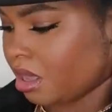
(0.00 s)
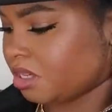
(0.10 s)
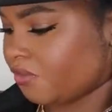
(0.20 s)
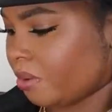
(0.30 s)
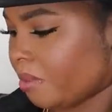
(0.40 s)

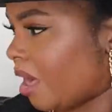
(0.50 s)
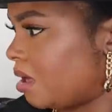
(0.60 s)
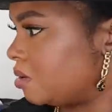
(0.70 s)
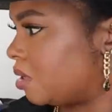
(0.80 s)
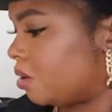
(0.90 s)
It's from
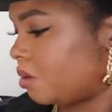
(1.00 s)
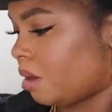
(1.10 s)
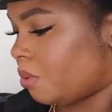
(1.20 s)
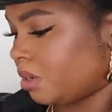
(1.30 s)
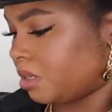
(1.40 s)
Aldo,
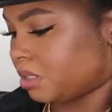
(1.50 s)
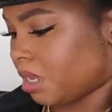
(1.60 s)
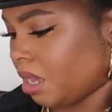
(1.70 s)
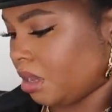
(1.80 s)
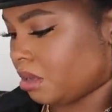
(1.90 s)
I want to
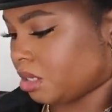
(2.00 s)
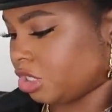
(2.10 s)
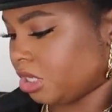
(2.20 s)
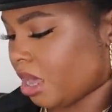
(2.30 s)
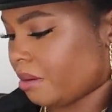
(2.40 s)
say, because
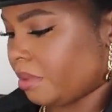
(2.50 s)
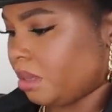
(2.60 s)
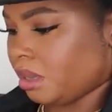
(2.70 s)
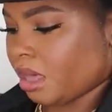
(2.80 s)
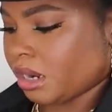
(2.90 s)
she got
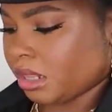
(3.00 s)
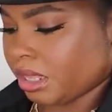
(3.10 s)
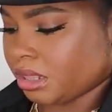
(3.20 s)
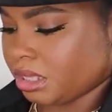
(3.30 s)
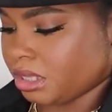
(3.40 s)
me kind of
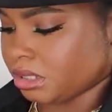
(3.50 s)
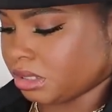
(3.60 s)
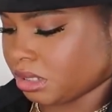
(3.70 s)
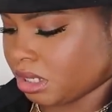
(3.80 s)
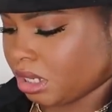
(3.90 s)
like
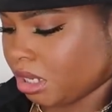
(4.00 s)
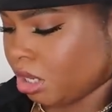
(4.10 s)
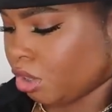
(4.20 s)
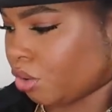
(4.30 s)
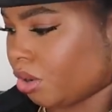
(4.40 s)
these
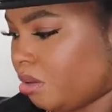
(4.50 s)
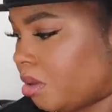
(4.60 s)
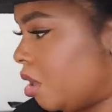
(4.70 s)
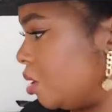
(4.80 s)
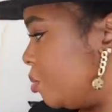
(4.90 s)
cream
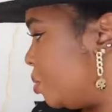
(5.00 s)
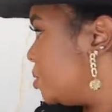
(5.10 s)
colored